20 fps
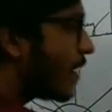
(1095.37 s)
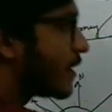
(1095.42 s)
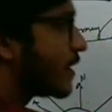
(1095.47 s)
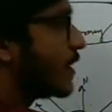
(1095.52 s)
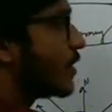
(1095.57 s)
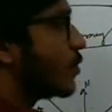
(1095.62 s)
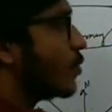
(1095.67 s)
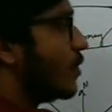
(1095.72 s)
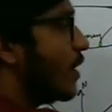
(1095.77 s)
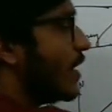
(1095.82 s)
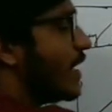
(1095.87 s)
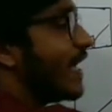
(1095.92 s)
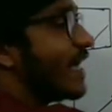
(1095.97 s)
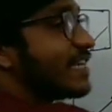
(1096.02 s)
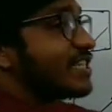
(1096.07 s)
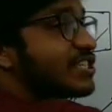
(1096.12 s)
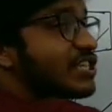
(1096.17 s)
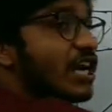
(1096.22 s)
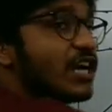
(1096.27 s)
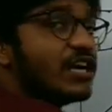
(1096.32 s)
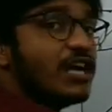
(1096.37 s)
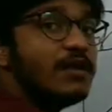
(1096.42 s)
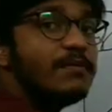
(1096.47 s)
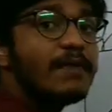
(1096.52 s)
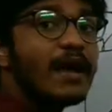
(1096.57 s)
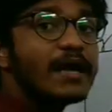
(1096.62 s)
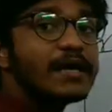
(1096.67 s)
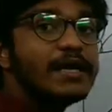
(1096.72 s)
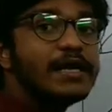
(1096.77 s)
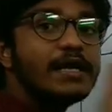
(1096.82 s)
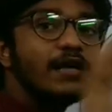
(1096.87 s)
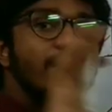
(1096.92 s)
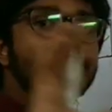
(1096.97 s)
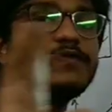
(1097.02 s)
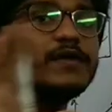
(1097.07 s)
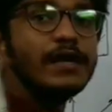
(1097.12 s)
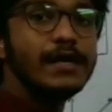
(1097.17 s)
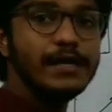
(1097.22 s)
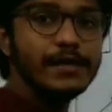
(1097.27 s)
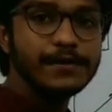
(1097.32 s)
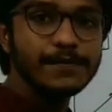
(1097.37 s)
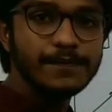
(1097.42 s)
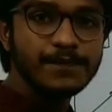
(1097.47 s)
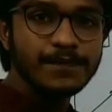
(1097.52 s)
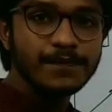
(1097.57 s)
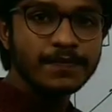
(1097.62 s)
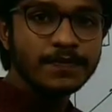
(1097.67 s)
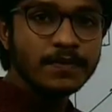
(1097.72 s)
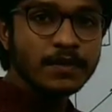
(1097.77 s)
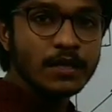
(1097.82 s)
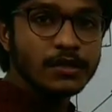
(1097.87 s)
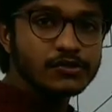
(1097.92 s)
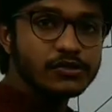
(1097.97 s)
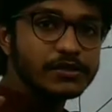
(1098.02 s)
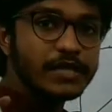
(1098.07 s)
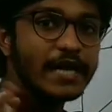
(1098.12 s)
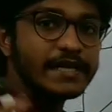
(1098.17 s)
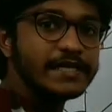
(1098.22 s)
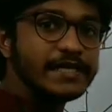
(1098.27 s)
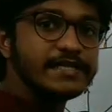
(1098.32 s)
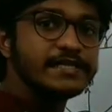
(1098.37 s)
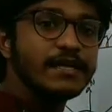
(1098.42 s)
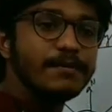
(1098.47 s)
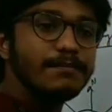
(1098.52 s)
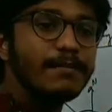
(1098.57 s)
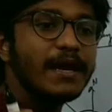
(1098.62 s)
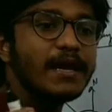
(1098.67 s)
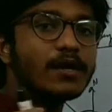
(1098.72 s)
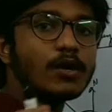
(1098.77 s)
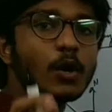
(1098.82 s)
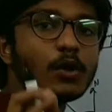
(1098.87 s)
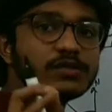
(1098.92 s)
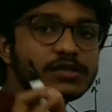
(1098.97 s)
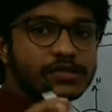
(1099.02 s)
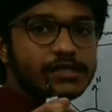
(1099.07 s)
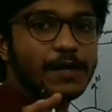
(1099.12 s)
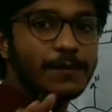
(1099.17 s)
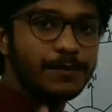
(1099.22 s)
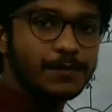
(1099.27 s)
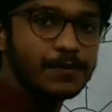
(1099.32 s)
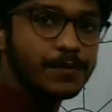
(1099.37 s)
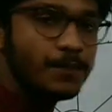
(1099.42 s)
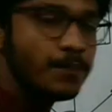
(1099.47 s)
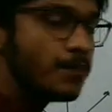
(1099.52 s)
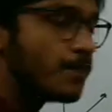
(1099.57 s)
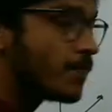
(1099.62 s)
particular external magnetic field. So that is the main concept.